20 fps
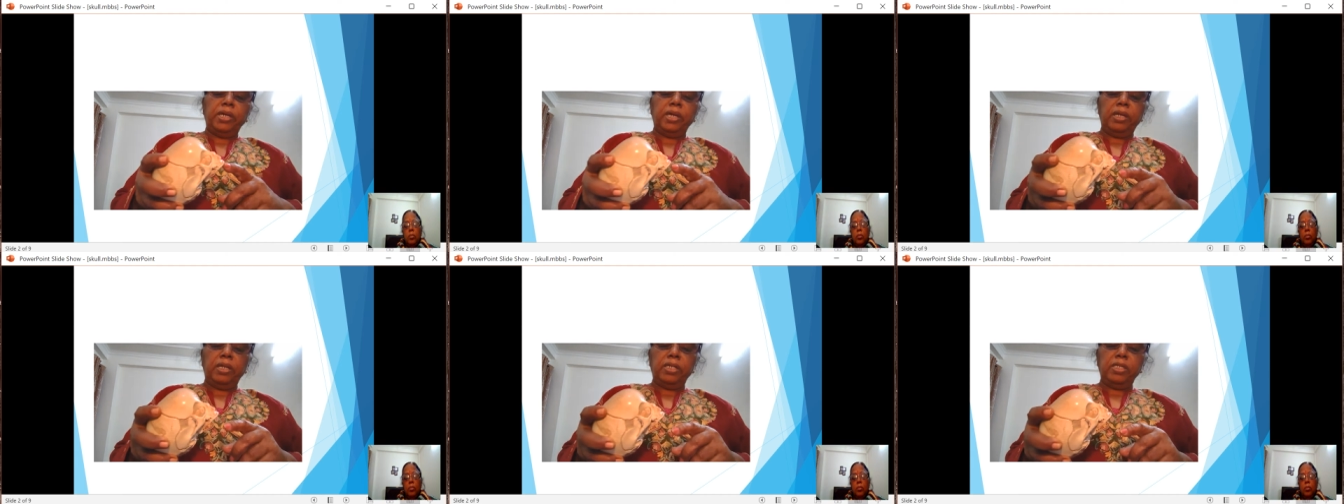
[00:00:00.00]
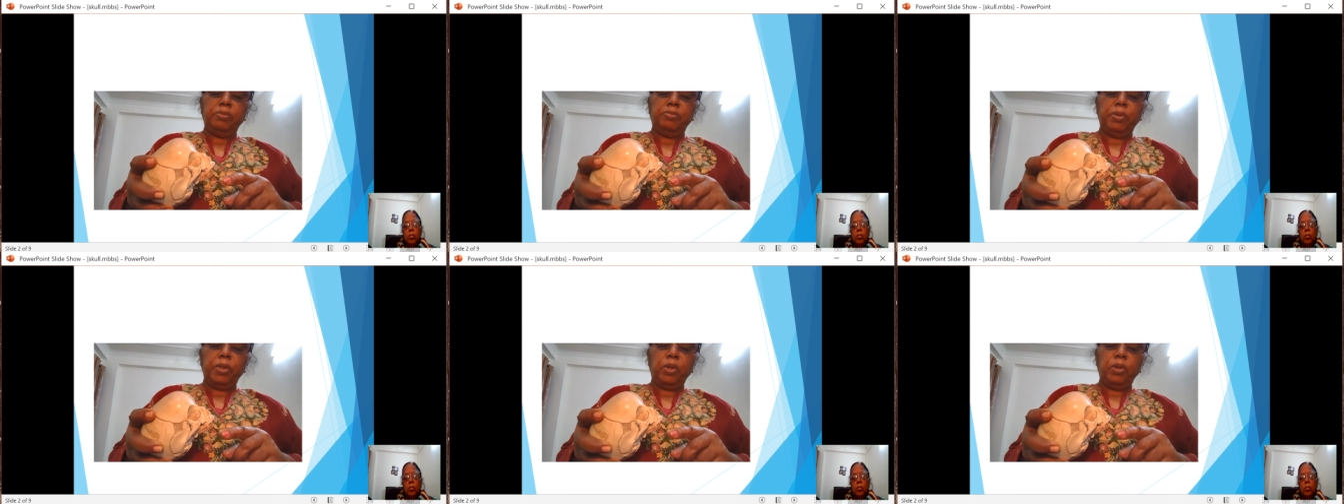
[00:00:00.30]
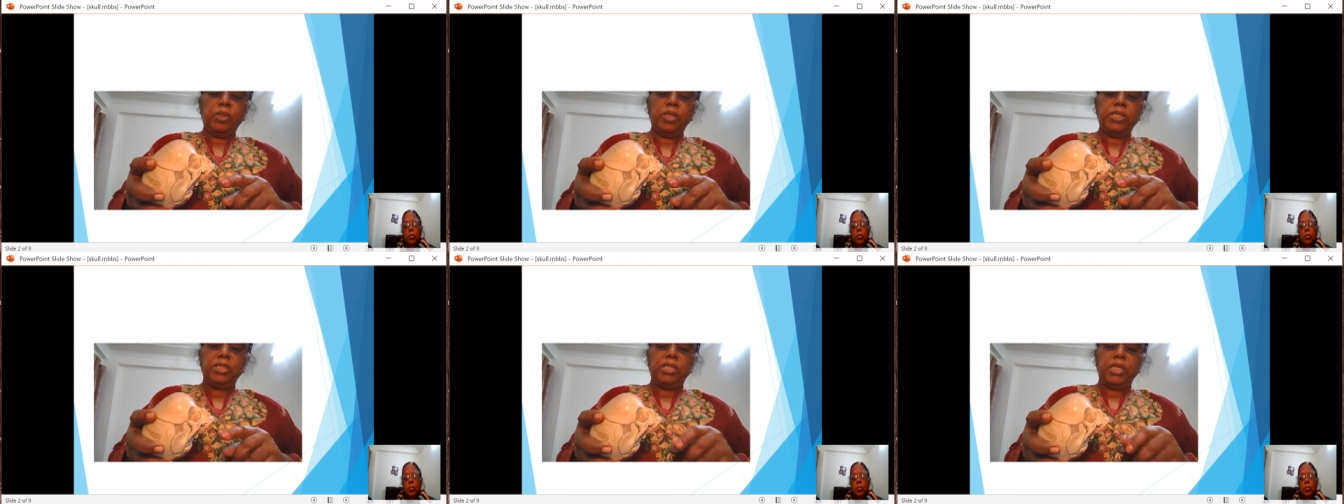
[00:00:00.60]
is below
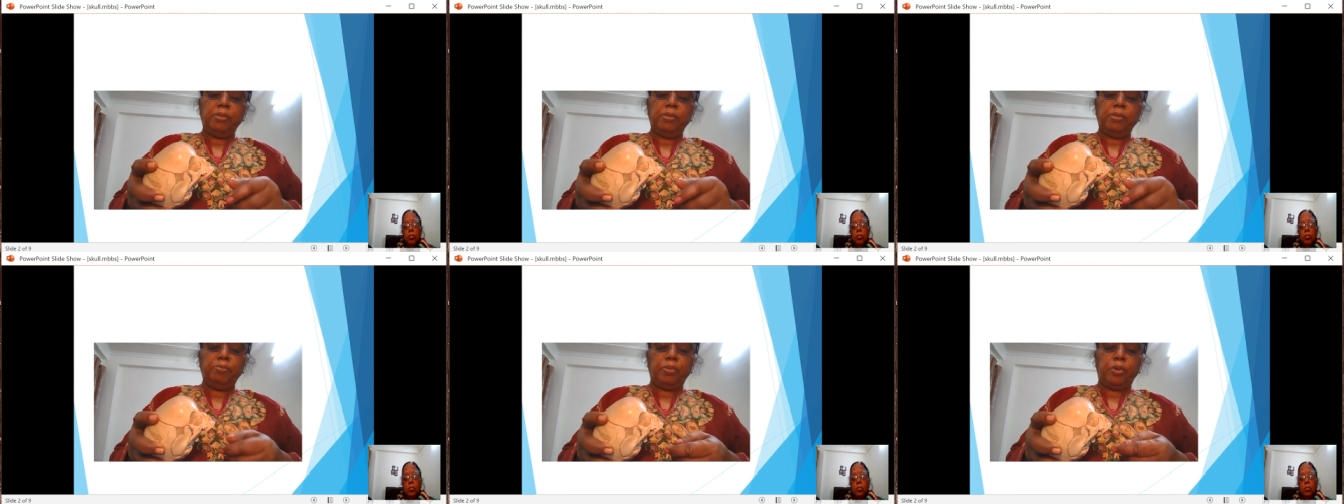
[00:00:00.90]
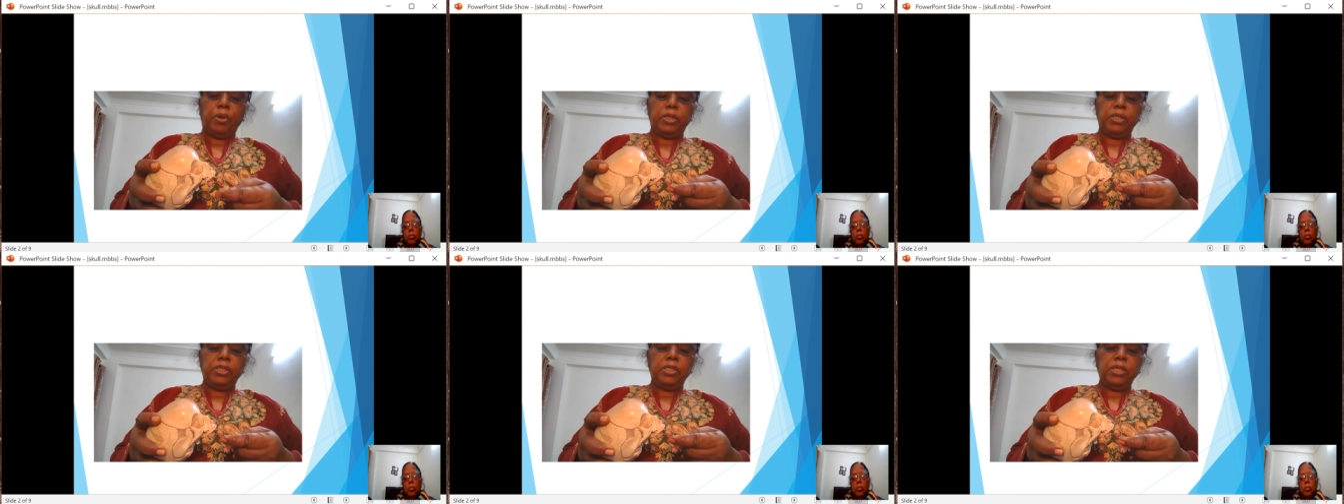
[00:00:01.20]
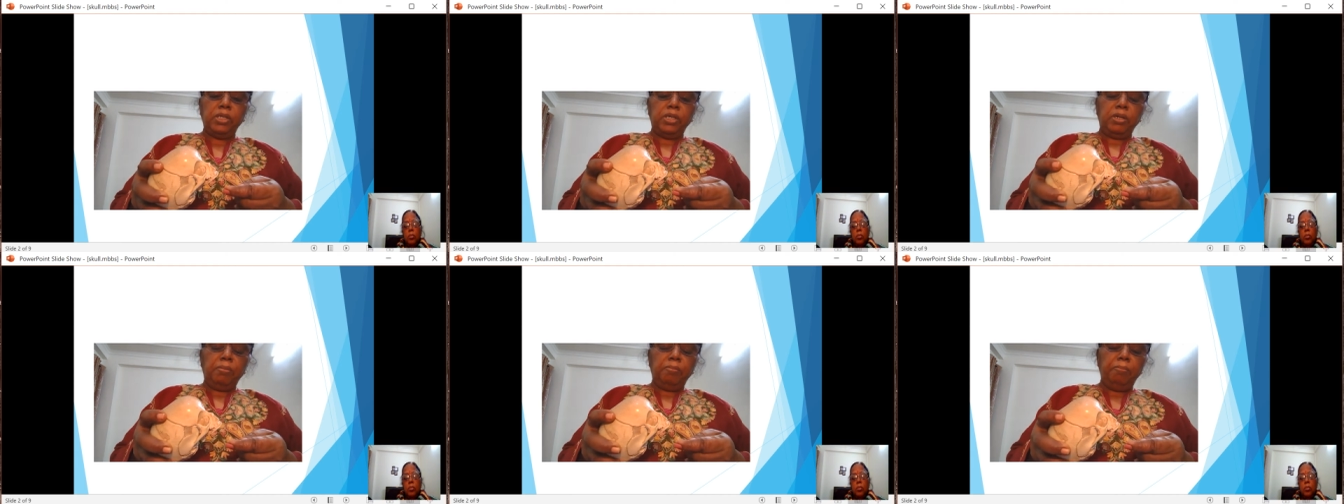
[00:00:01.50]
the same point,
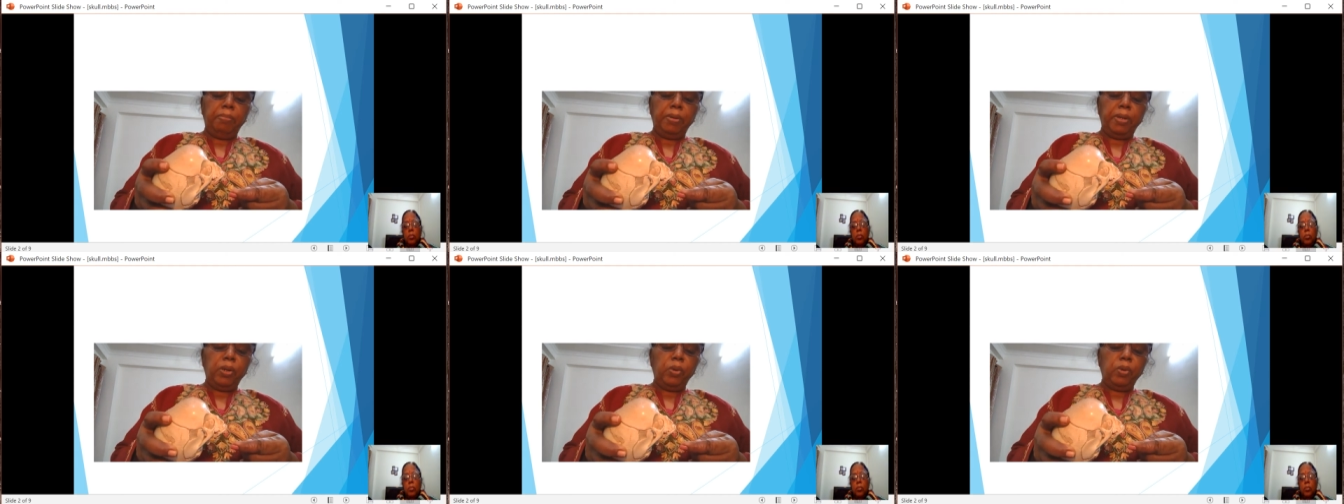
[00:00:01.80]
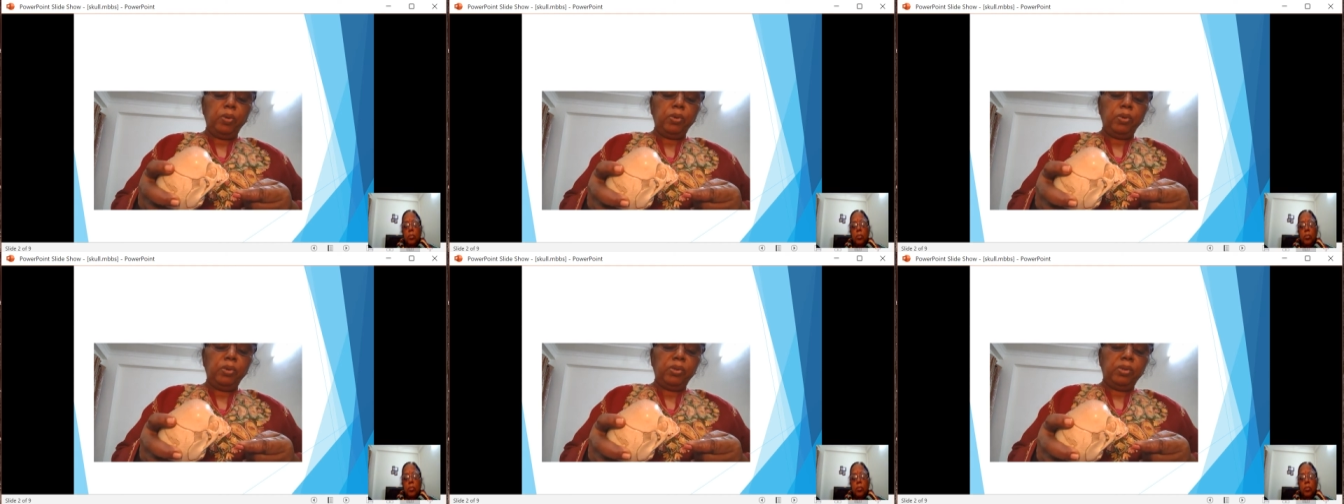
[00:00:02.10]
below